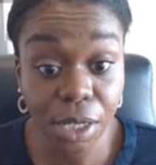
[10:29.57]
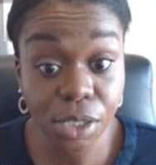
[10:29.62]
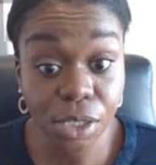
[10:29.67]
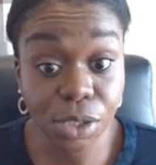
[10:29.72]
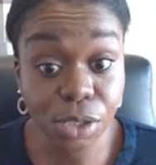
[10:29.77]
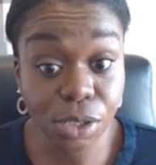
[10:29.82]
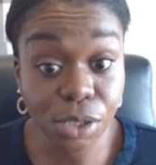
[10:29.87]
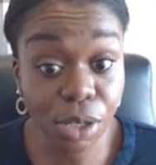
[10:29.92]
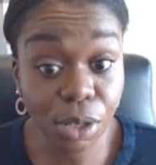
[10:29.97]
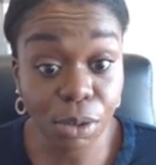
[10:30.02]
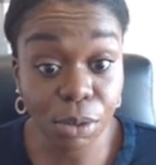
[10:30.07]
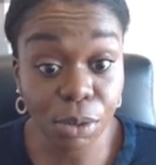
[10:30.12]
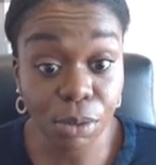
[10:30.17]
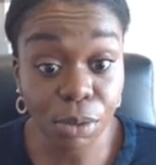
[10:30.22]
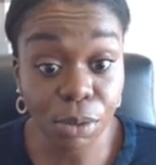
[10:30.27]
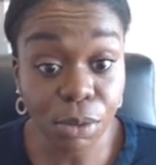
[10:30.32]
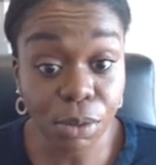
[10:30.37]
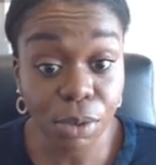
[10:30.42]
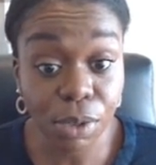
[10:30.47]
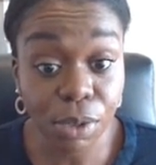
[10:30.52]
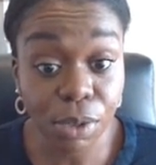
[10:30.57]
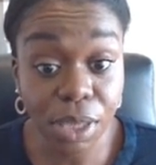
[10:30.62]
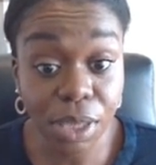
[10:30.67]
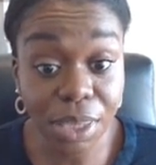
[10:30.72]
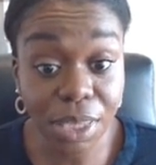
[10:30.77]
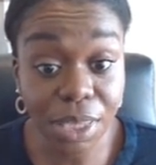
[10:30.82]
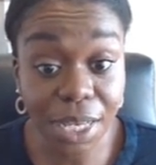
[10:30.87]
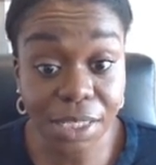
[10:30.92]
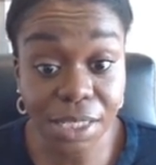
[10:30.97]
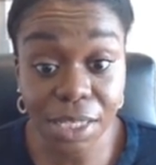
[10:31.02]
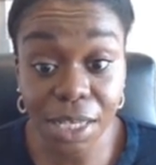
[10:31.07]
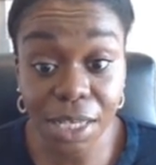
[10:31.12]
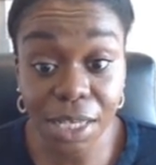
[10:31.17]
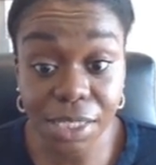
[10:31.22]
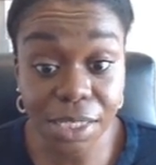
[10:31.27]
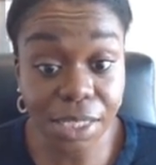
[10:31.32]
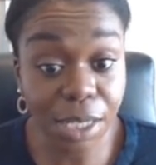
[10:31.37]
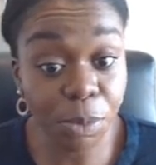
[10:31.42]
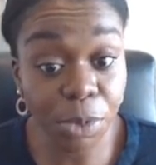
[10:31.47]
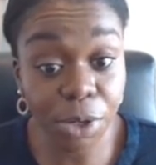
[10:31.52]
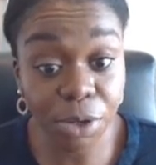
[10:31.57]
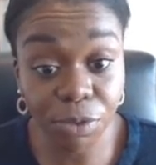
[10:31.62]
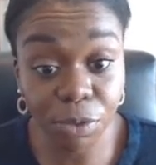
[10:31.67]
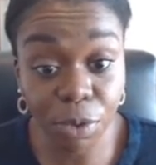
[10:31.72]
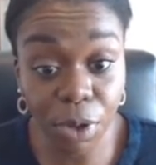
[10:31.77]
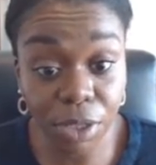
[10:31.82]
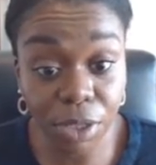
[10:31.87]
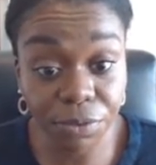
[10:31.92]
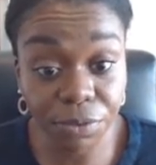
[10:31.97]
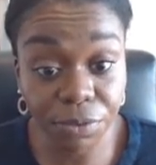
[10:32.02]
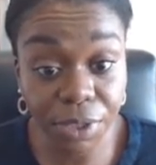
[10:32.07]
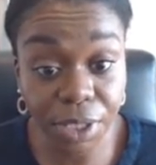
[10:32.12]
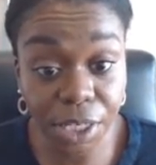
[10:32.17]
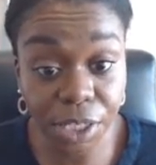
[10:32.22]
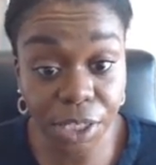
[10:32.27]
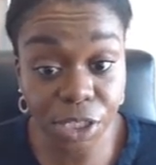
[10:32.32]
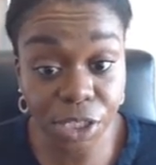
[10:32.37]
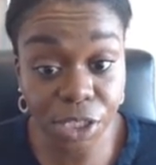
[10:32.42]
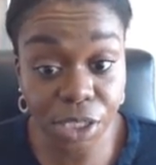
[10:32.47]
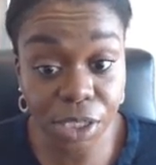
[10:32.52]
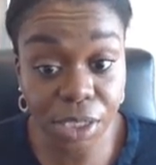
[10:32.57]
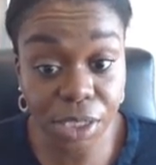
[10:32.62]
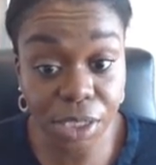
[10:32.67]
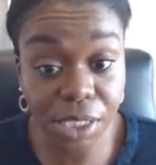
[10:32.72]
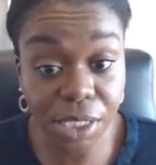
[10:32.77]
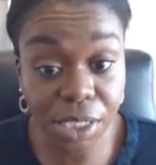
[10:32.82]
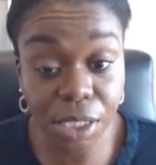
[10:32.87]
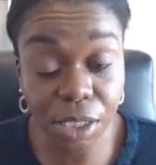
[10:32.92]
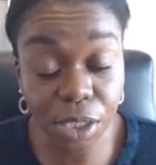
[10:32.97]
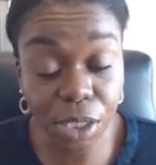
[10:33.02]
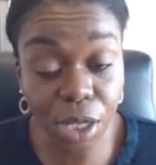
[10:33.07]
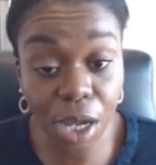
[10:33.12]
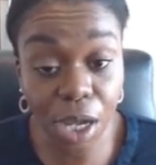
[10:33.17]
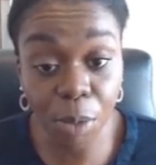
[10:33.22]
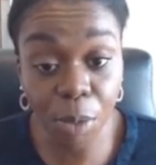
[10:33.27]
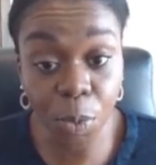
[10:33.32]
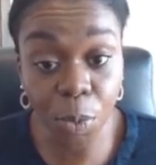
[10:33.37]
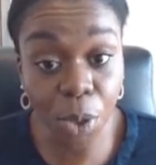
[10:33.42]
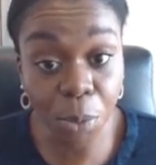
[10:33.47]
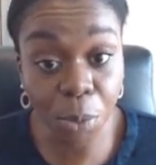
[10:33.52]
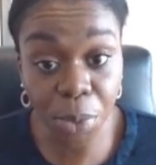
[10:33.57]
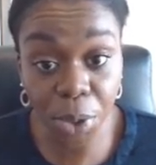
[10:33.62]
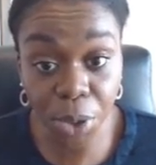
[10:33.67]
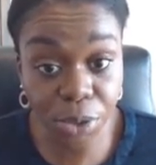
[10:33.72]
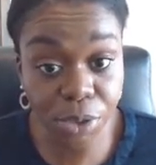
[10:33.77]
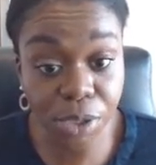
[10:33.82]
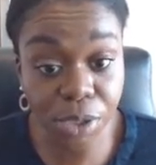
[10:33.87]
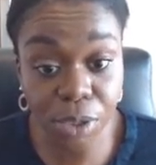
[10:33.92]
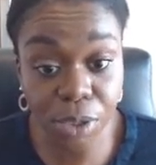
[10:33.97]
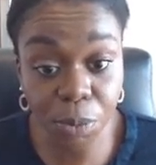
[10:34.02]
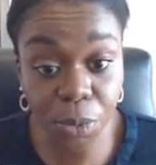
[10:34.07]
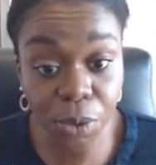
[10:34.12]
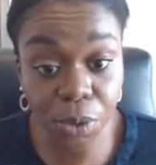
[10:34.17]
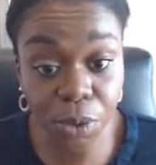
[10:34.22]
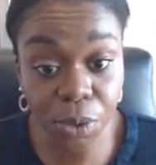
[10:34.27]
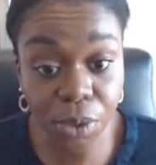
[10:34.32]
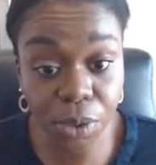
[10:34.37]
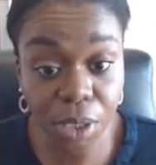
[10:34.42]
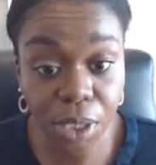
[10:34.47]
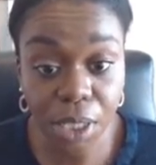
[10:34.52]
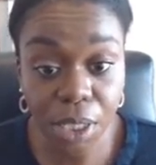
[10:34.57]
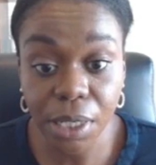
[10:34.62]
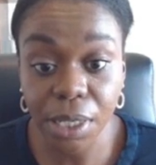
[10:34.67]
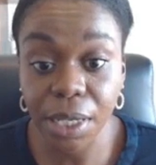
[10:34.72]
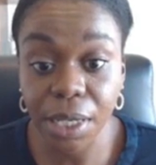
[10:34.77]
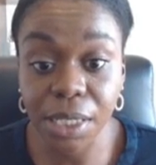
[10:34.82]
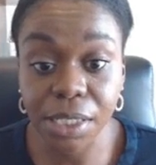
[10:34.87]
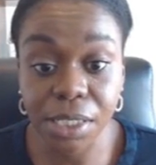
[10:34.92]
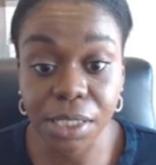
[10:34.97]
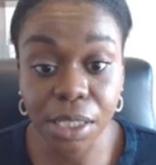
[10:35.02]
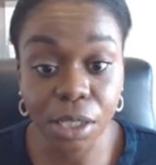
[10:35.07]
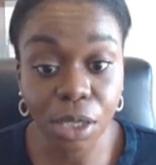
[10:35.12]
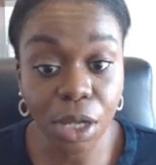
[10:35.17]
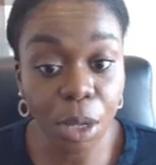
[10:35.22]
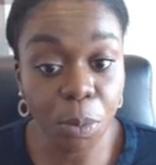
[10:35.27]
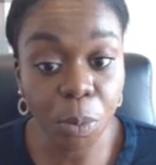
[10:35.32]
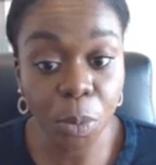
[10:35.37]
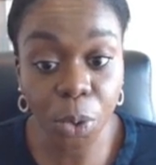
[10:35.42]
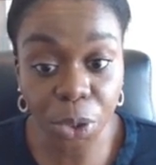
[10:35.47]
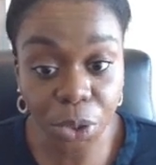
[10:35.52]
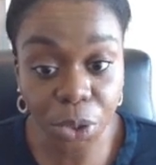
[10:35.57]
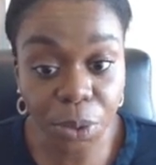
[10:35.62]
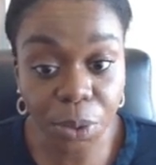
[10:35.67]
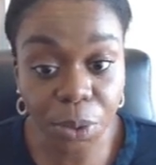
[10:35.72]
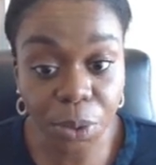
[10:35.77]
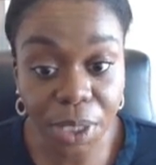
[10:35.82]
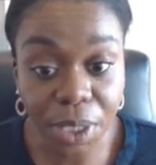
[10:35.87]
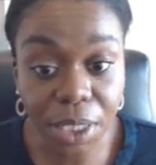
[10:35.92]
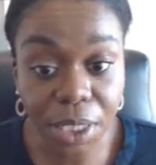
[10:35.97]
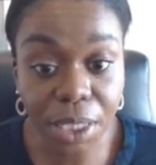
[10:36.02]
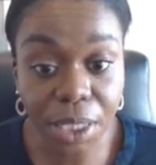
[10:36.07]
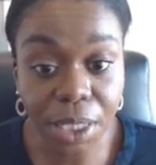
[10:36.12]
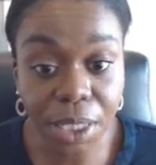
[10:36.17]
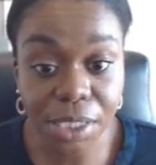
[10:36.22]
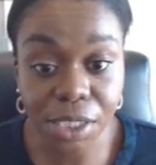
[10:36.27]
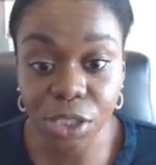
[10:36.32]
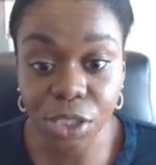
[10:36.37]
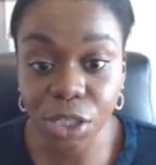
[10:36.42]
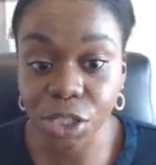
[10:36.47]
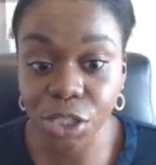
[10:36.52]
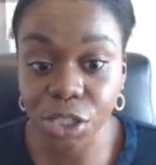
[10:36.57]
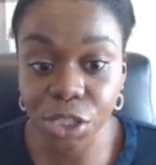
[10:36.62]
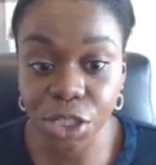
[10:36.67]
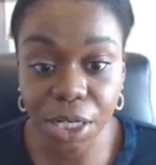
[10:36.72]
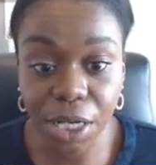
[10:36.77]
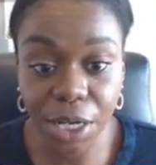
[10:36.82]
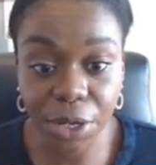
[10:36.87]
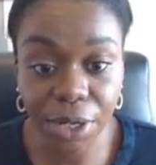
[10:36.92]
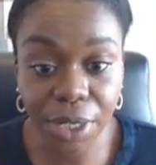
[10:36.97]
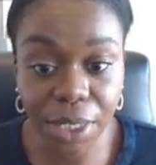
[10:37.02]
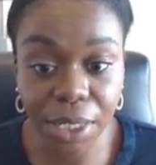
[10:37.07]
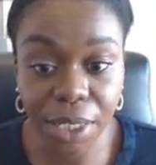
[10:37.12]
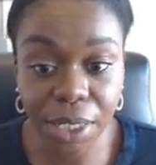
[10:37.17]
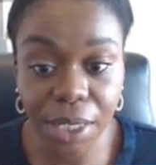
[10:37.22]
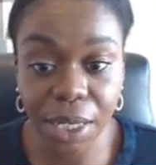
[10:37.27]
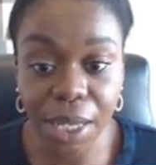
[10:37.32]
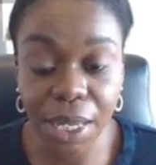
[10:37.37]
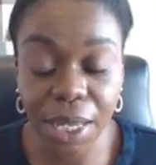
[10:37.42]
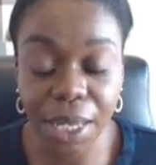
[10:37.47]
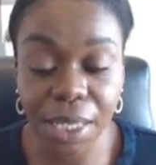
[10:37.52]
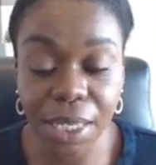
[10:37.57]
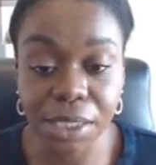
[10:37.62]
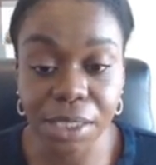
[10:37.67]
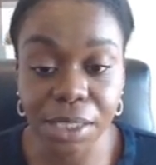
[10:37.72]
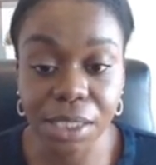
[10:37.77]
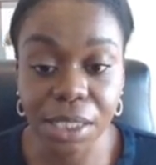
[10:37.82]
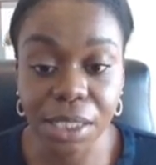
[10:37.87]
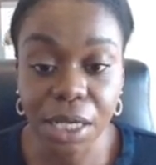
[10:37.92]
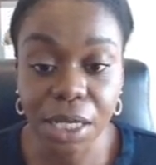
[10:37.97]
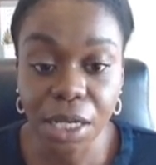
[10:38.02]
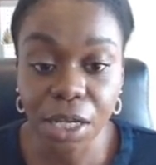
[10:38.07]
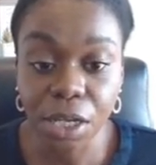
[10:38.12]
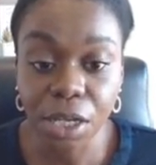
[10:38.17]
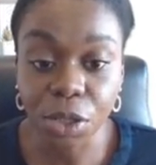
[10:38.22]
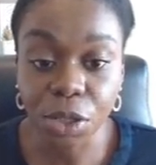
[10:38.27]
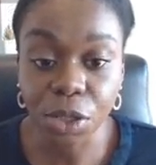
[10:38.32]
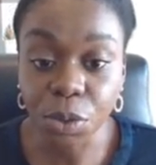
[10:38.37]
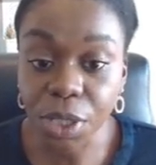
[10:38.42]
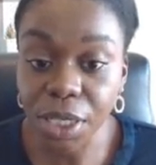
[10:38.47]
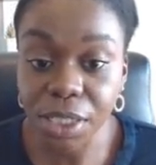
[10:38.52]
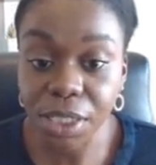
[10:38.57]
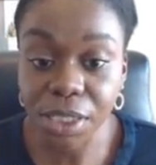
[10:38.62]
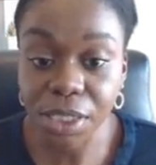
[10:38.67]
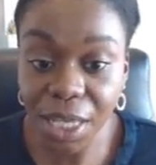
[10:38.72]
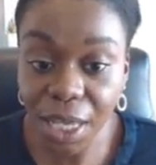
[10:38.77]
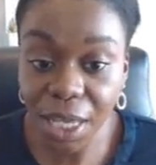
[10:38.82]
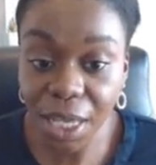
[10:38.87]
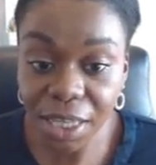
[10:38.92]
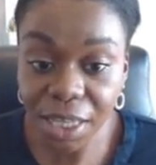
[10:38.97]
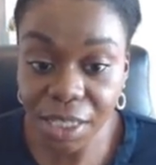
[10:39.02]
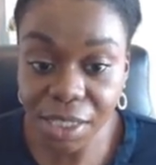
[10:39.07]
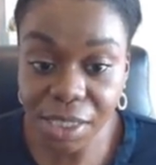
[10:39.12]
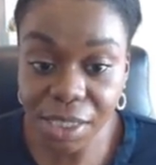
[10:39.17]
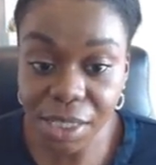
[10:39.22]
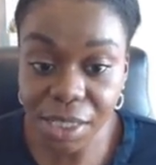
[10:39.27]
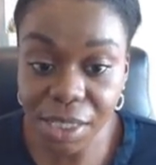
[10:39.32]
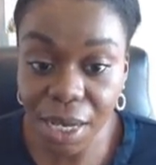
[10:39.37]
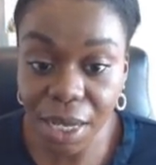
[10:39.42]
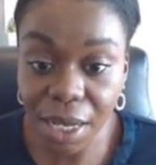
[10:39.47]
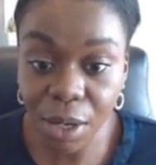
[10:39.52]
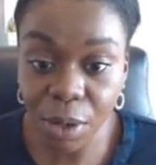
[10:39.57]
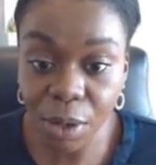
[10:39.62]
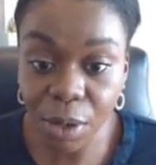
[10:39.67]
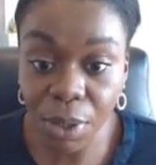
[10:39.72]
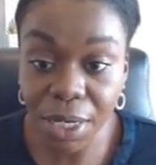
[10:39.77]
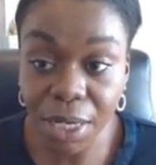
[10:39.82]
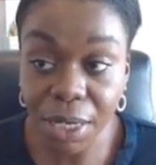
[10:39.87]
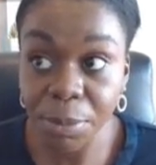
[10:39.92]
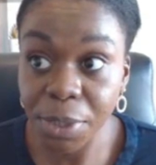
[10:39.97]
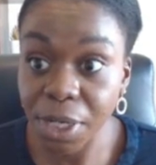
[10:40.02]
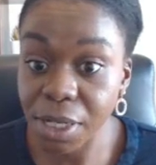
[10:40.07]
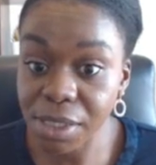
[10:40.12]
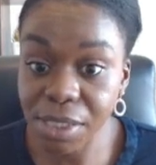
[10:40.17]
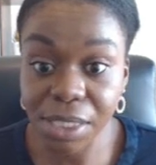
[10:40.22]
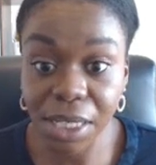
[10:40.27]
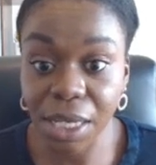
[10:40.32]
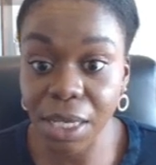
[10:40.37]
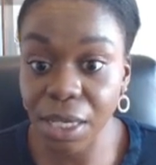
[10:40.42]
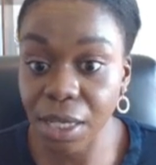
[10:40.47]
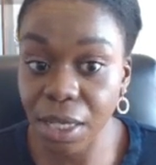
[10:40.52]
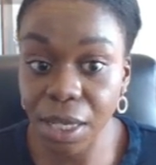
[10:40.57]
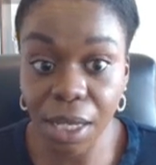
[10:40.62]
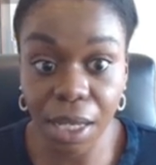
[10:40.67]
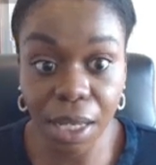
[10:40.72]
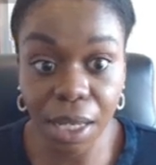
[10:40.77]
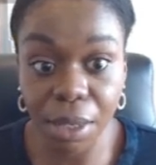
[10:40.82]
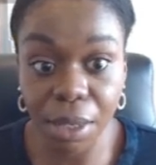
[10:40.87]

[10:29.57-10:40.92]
So that's a summary of qualifications. It's a lot more personable. It's a lot more unique. It's not generic. And you can take this now, and I'm not saying